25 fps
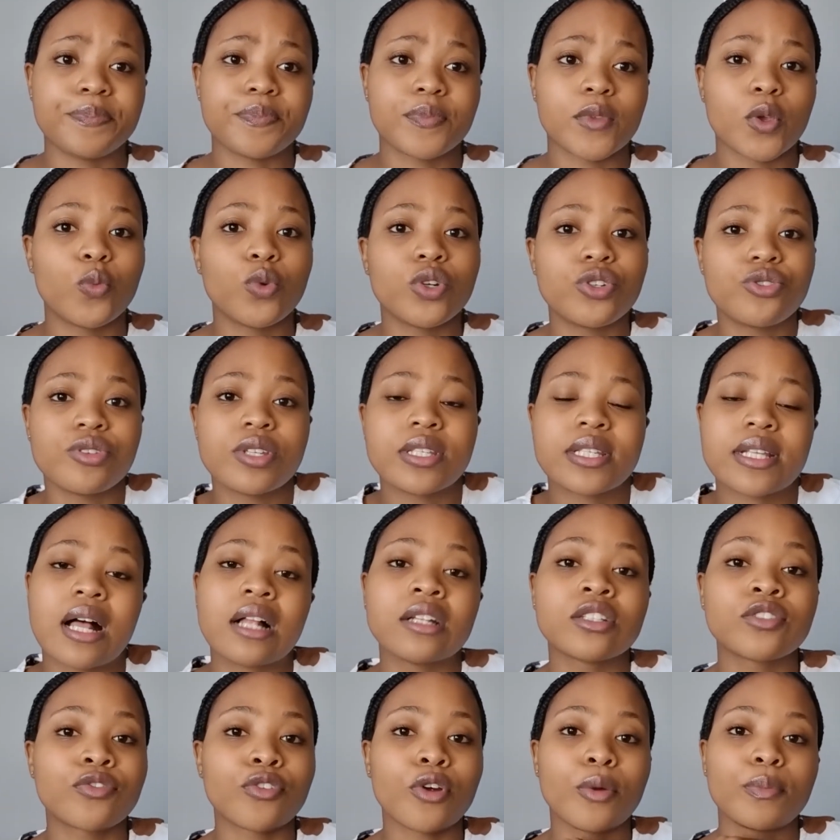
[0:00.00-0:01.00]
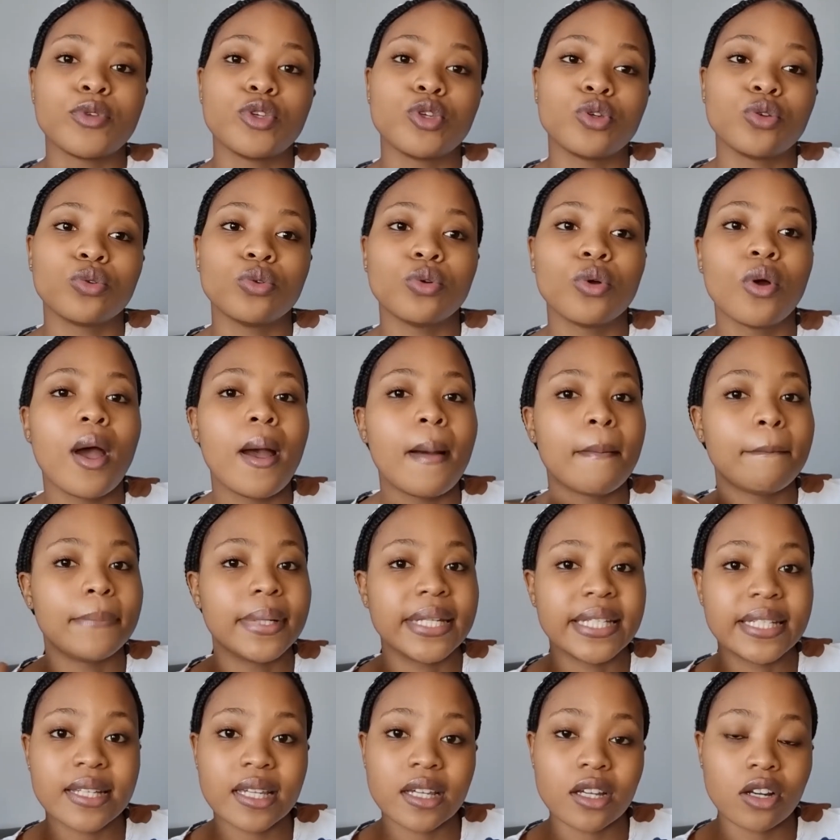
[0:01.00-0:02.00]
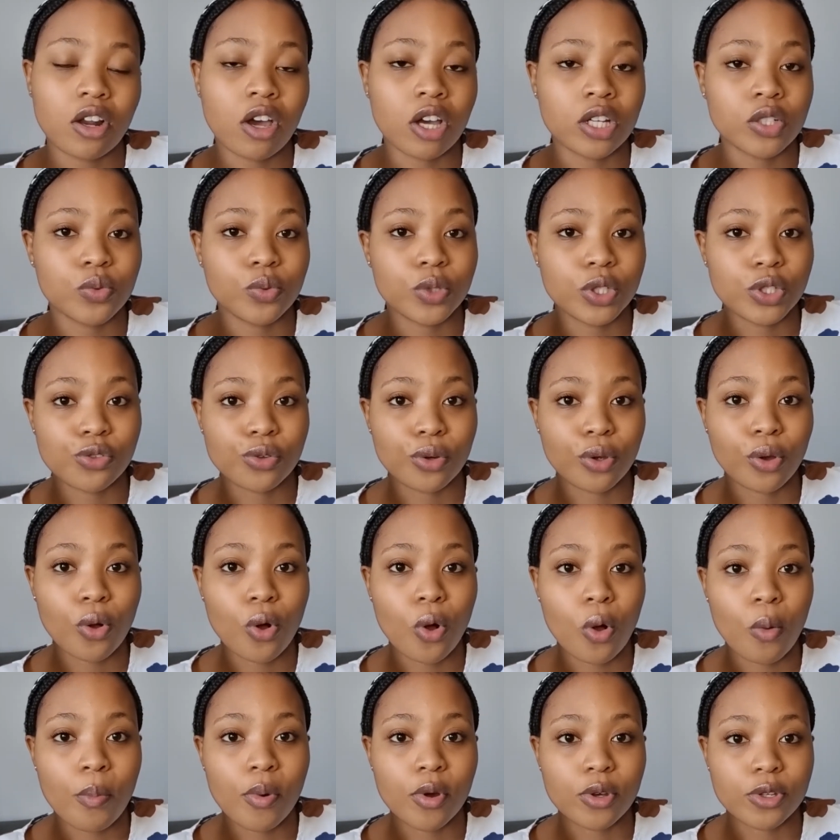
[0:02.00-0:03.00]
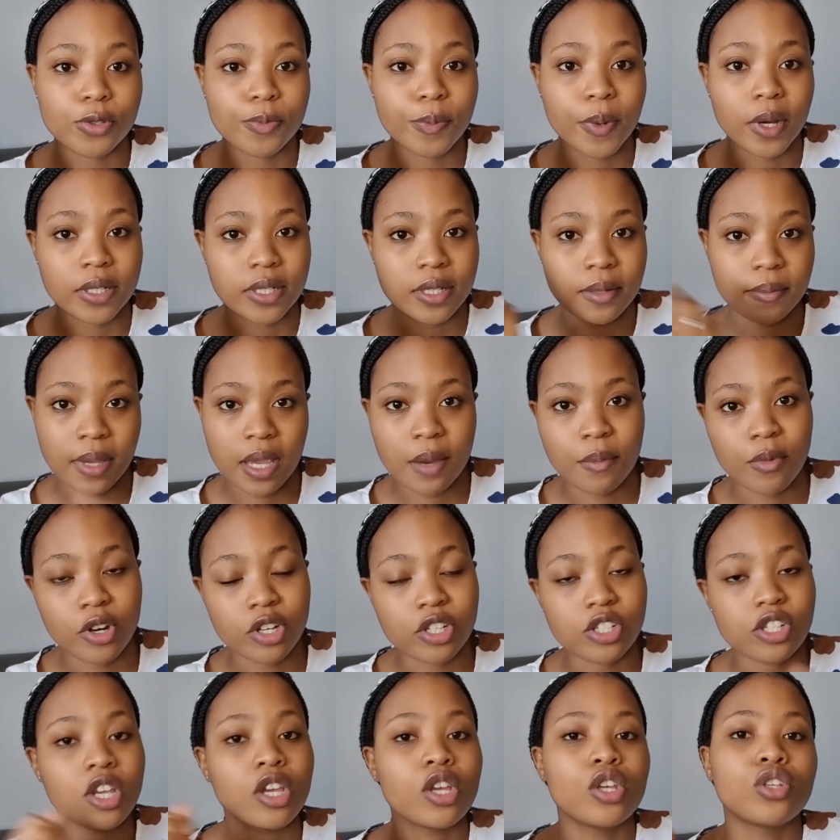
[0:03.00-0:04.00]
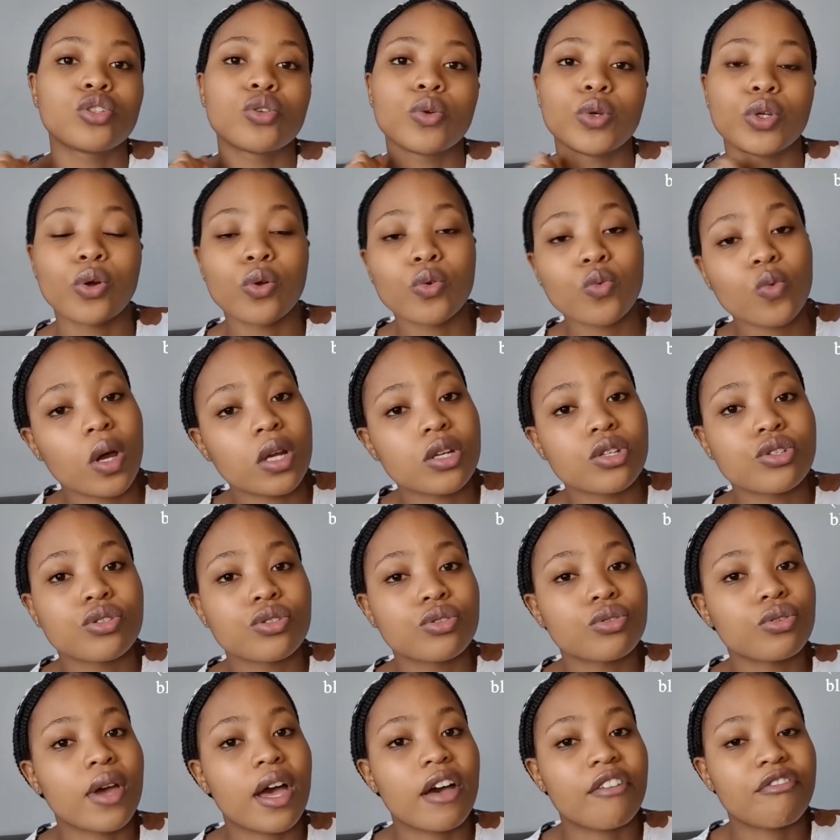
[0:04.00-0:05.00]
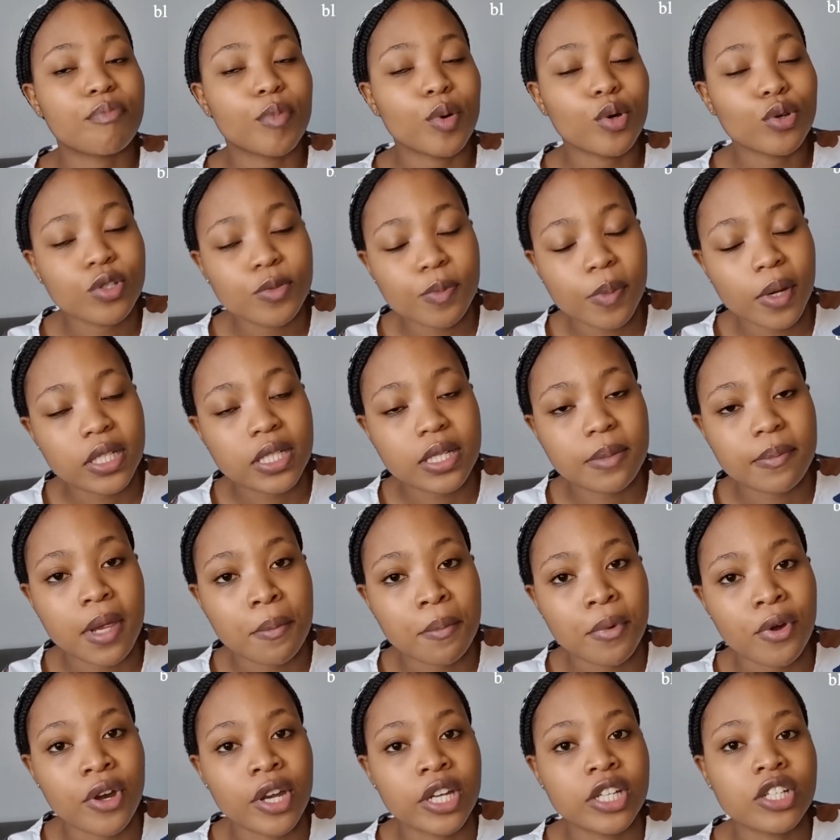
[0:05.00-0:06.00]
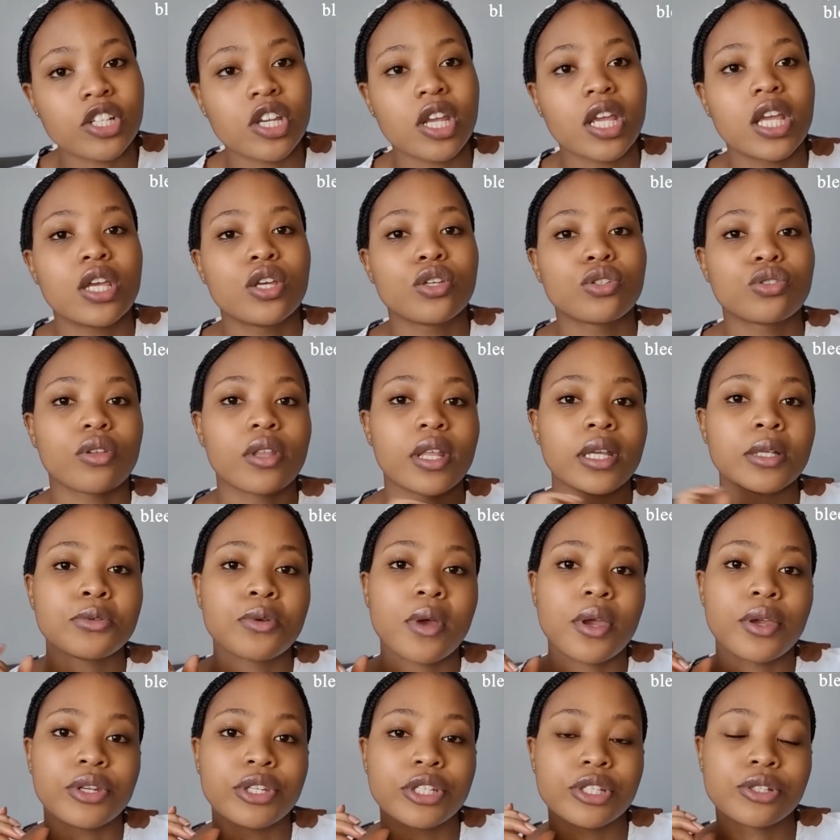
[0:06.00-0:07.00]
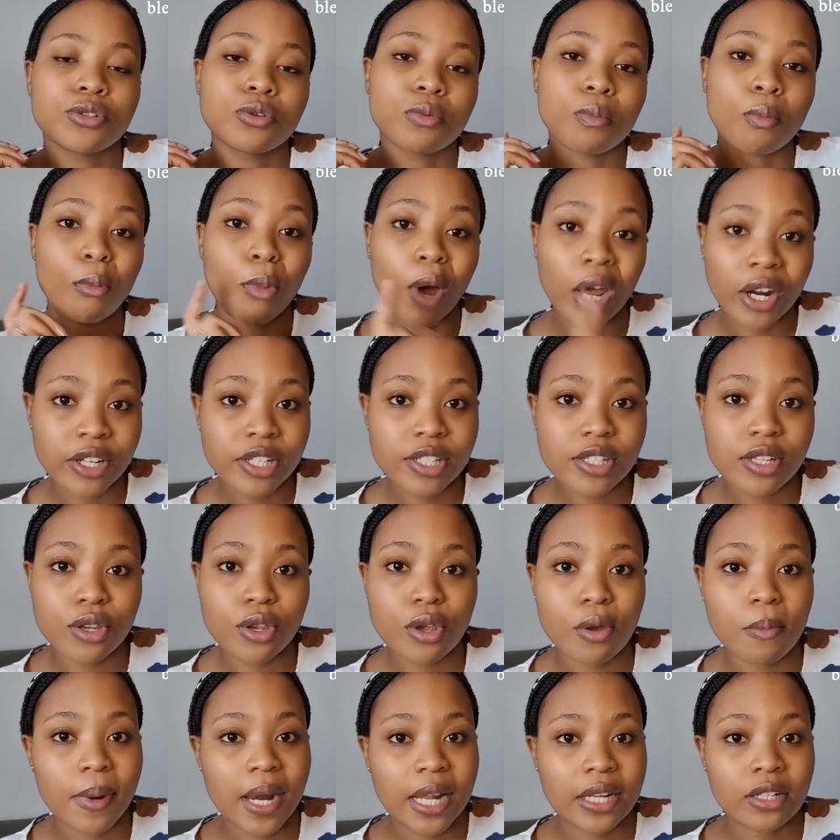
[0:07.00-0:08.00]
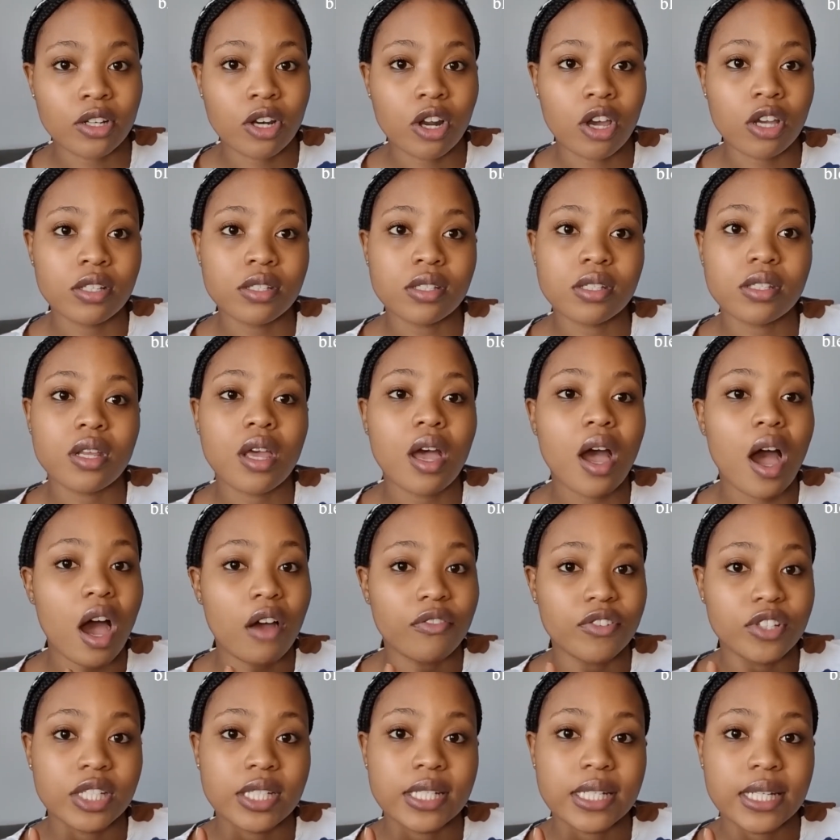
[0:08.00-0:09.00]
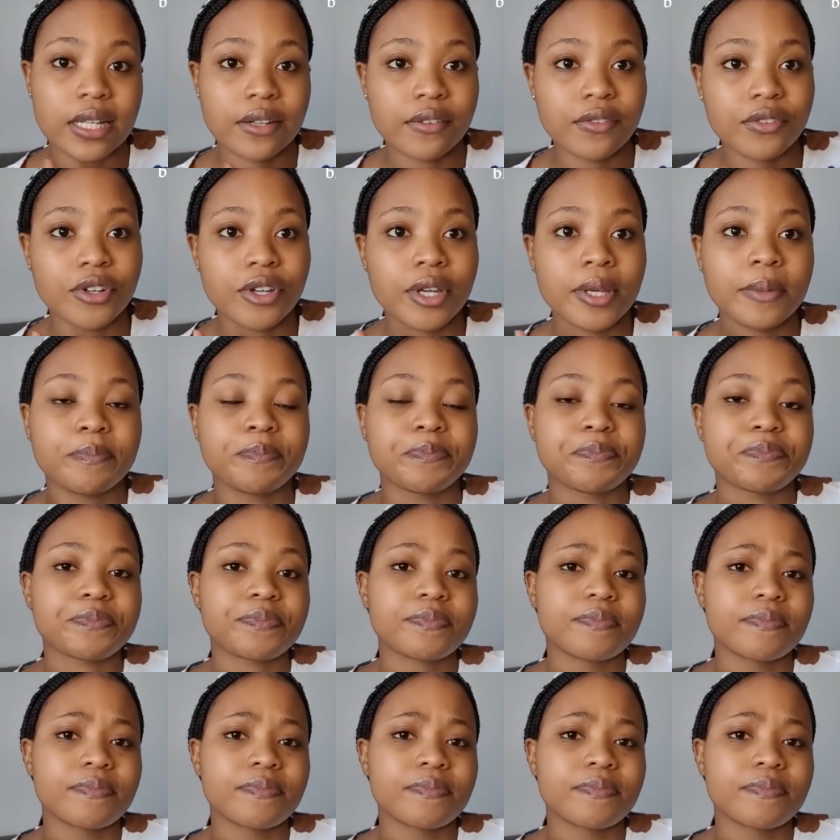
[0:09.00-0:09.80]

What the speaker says: would result from you bleeding a lot, which we call postpartum hemorrhage. So we don't want you to have postpartum hemorrhage. So that's why you need to monitor your blood loss after delivery.